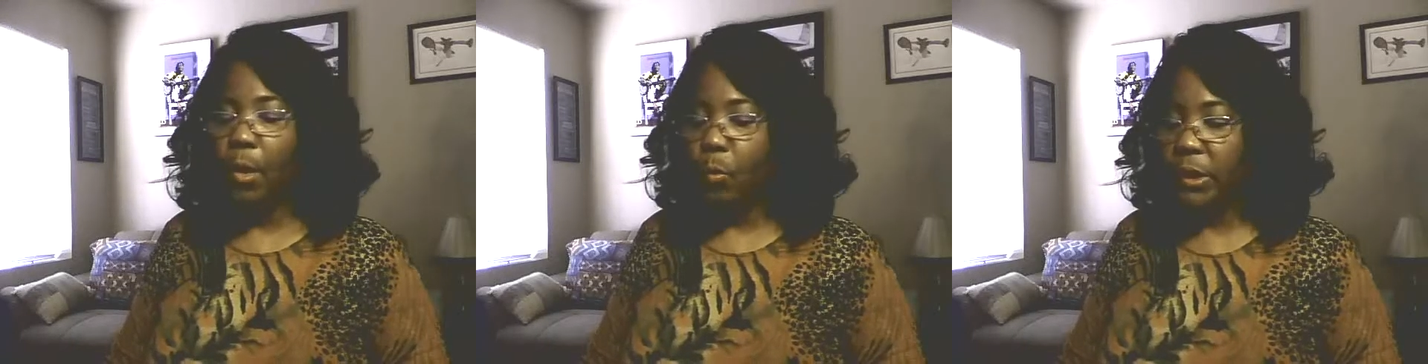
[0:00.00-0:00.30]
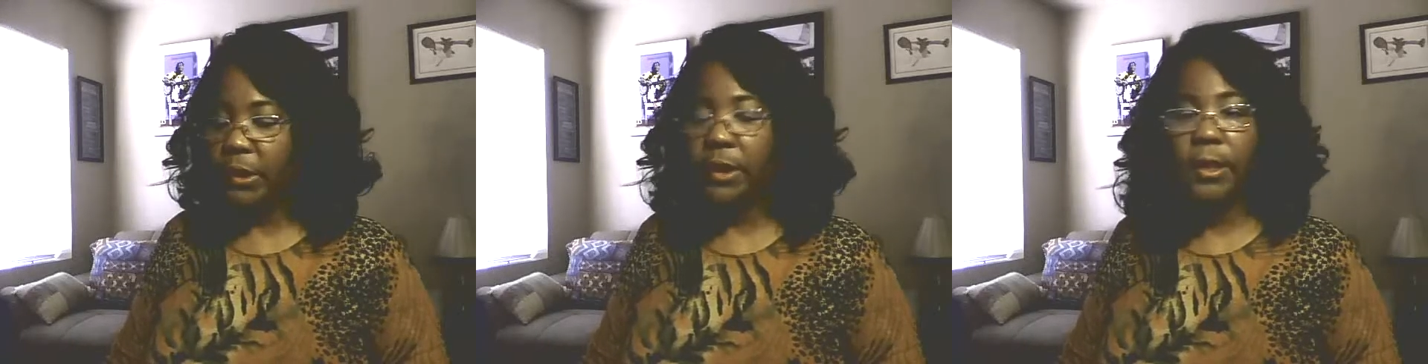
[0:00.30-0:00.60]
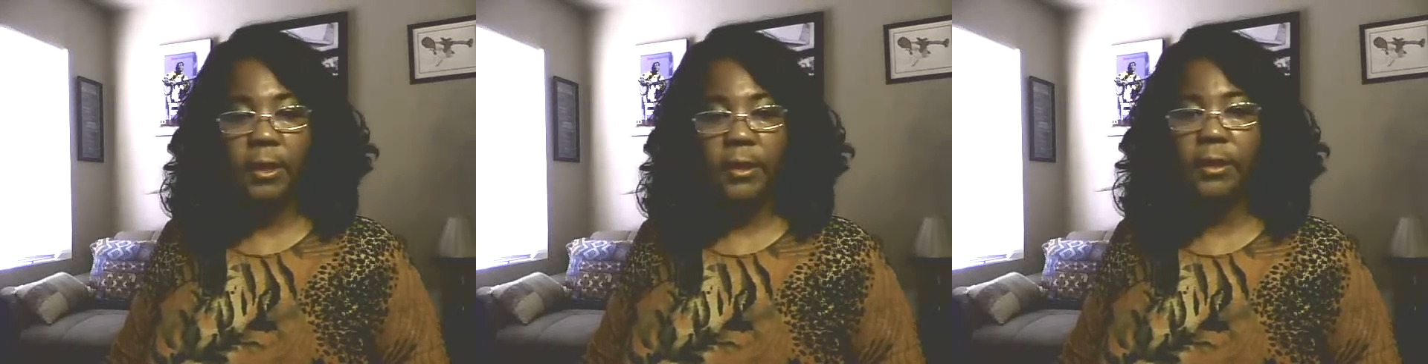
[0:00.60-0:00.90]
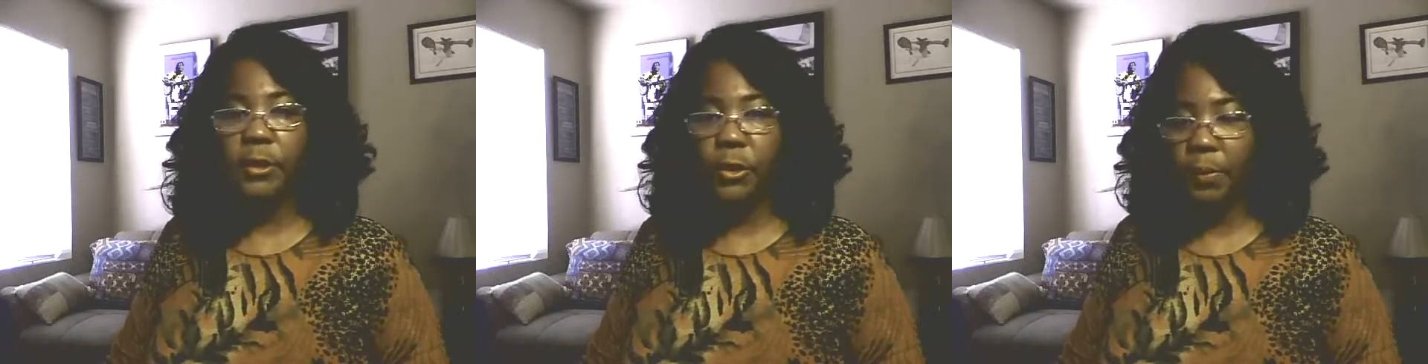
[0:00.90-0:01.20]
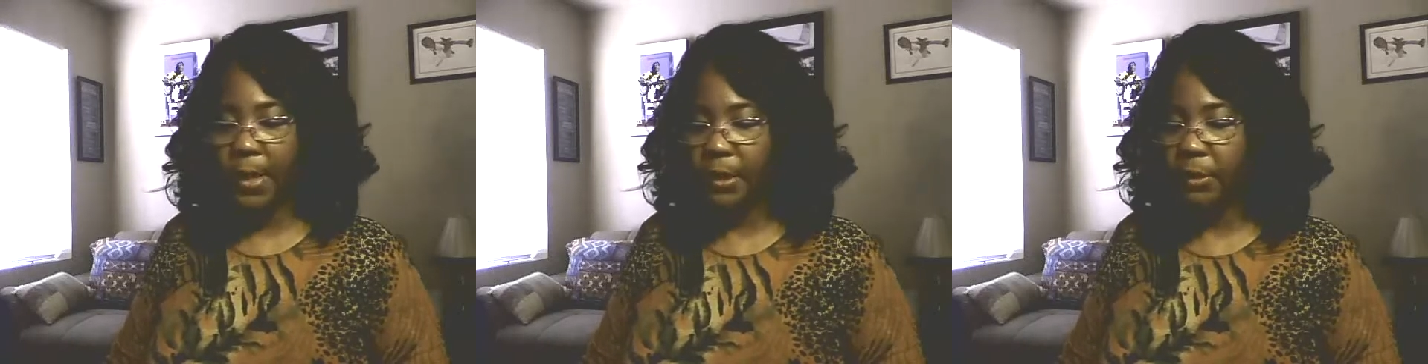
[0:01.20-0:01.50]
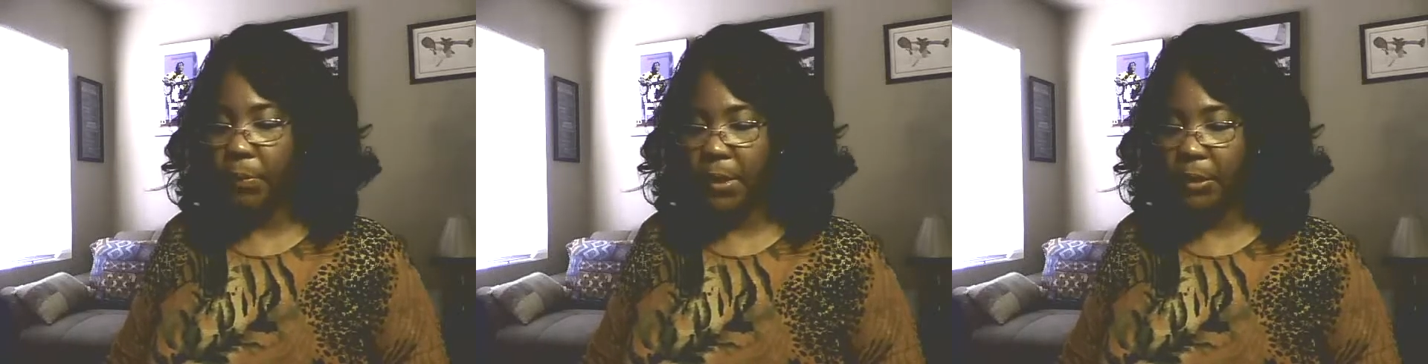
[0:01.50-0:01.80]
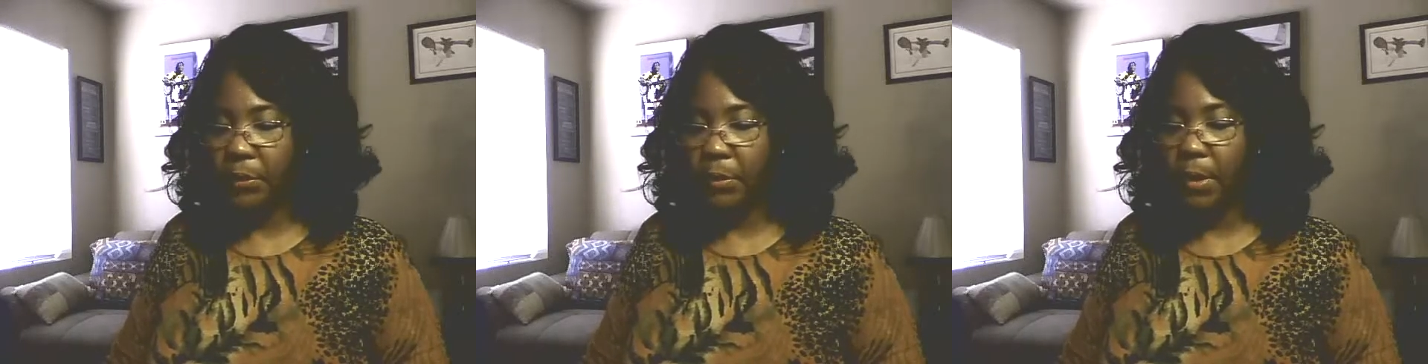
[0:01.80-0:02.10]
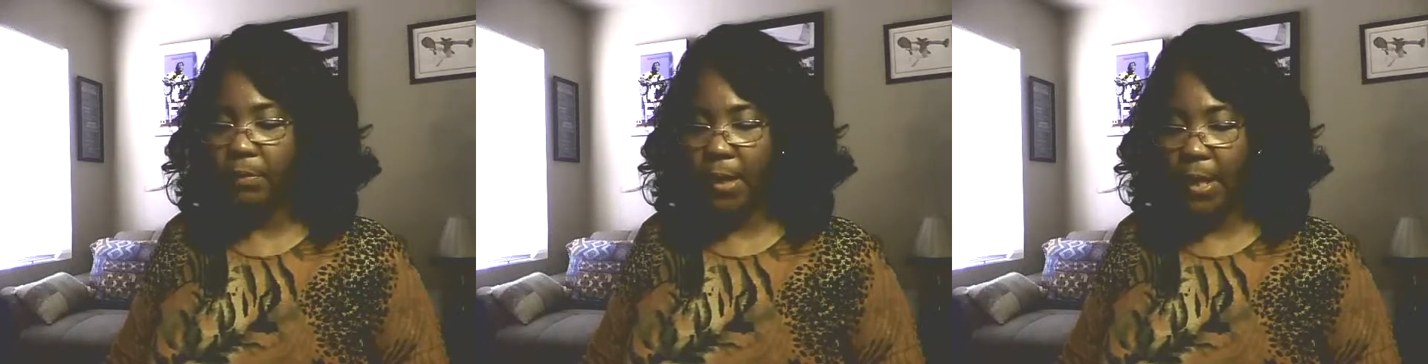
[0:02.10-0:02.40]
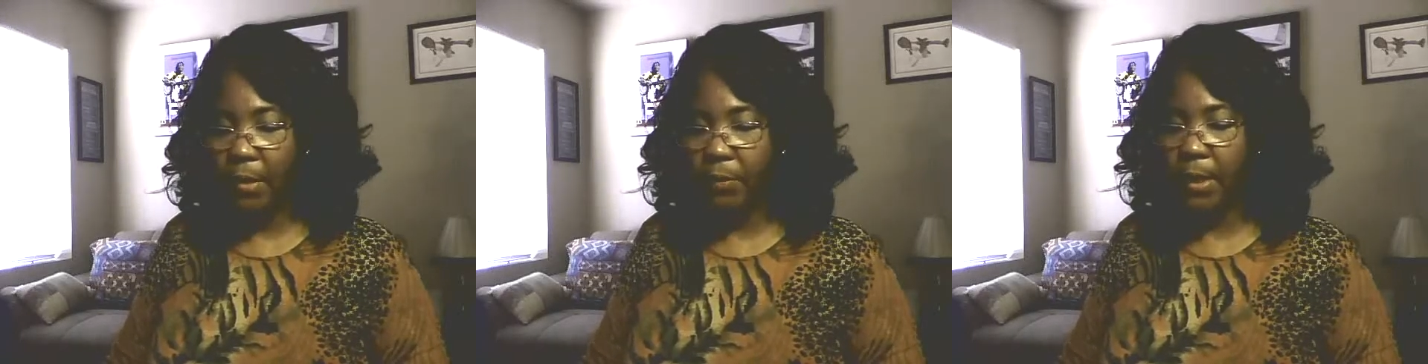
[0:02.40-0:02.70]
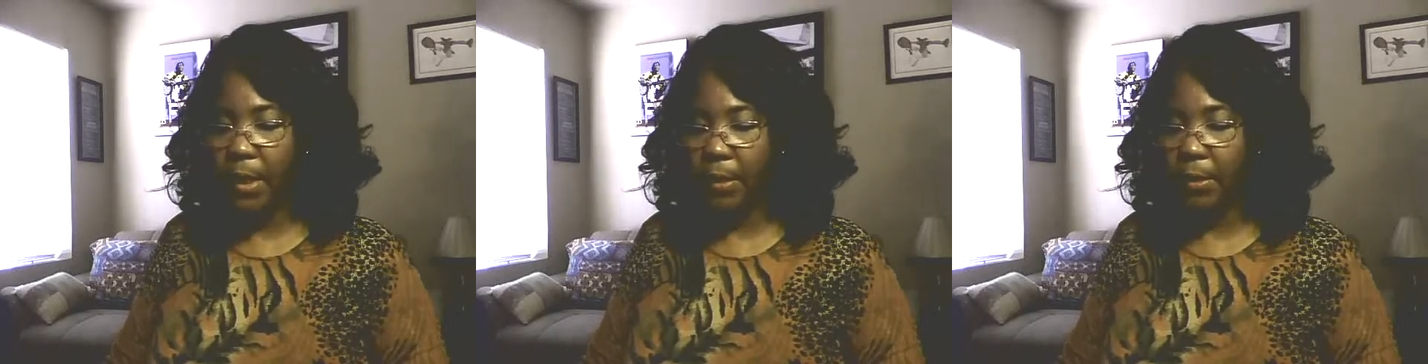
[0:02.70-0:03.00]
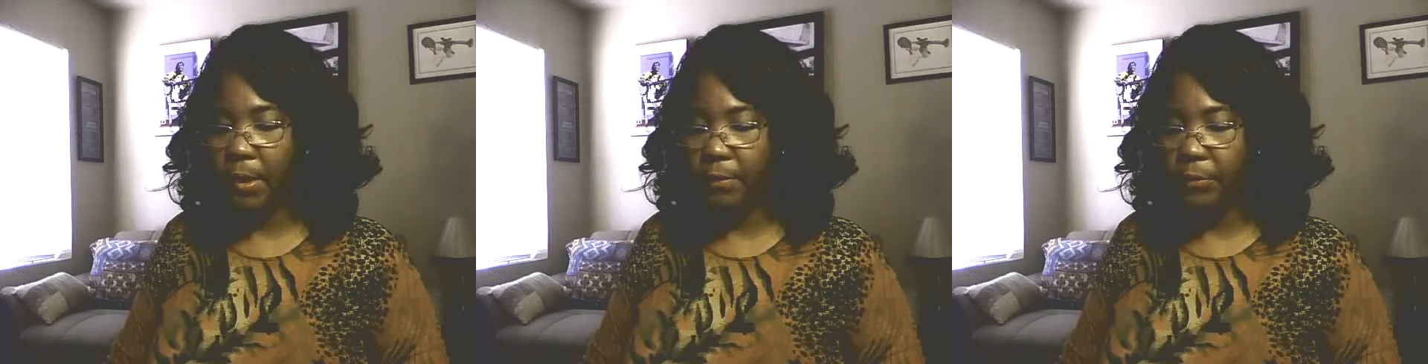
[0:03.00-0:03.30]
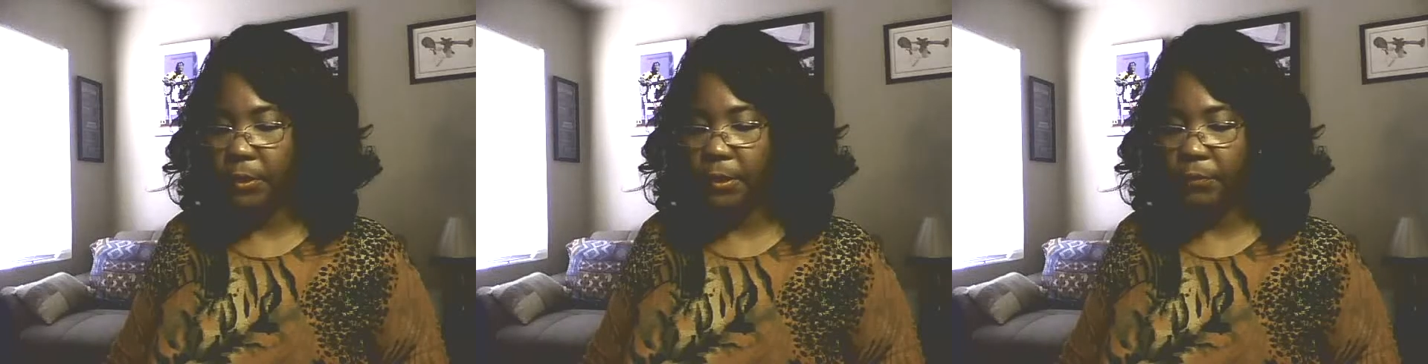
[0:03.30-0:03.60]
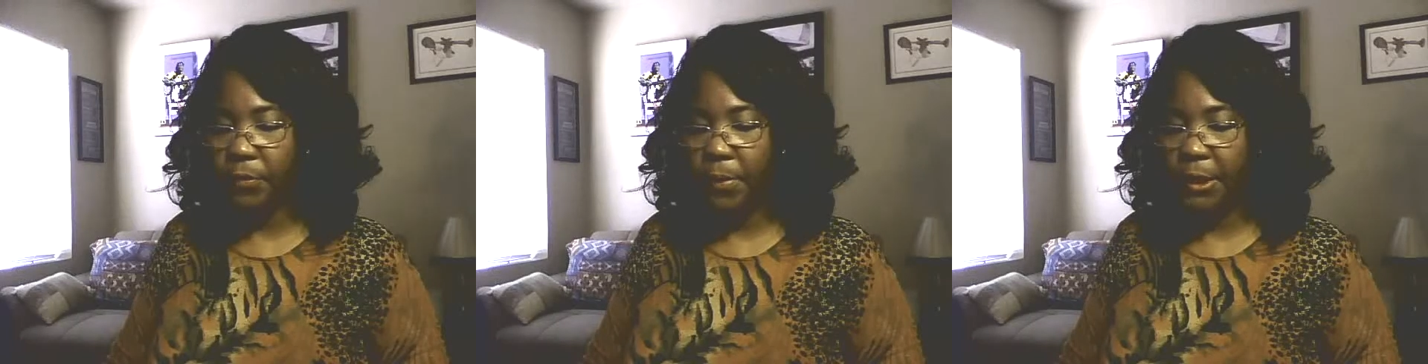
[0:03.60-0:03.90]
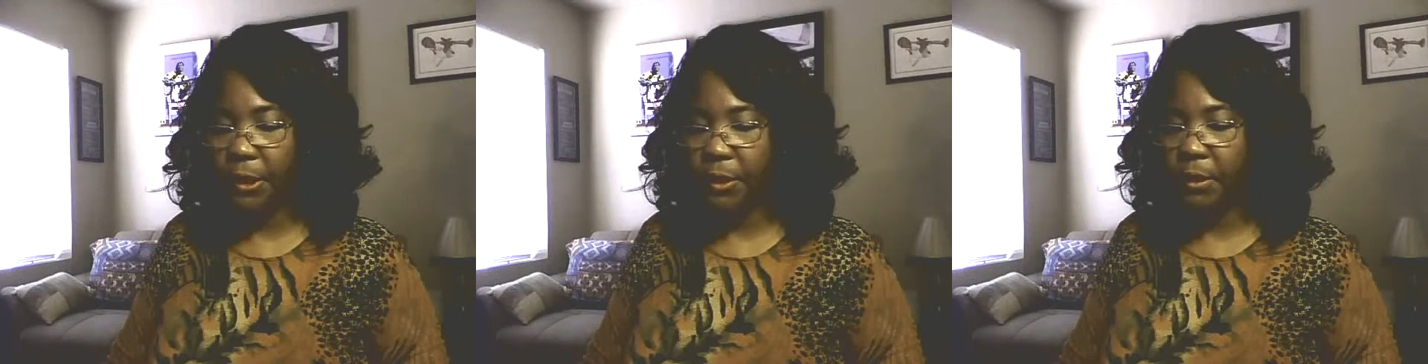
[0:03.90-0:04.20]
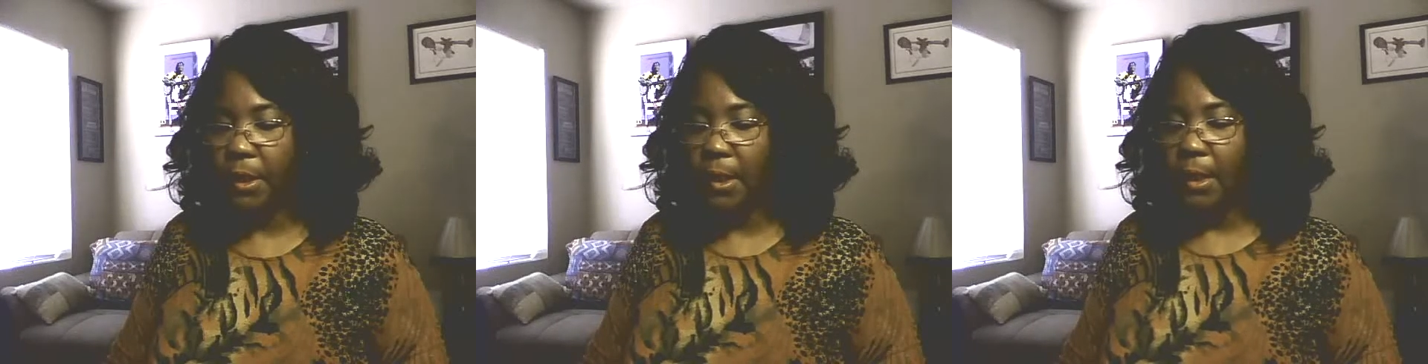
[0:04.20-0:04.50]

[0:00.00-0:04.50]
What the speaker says: which is the transmittal of healthcare coverage information.